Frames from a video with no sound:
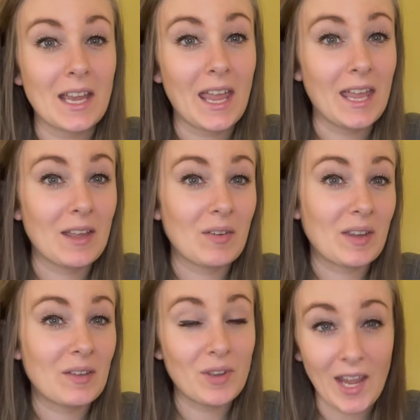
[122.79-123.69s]

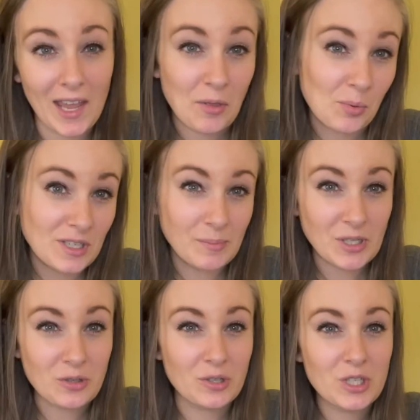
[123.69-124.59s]
give it a
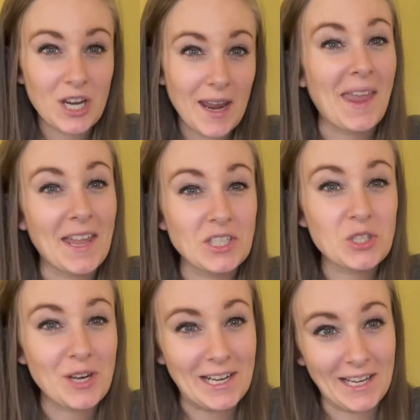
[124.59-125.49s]
3-dimensional shape and straighten it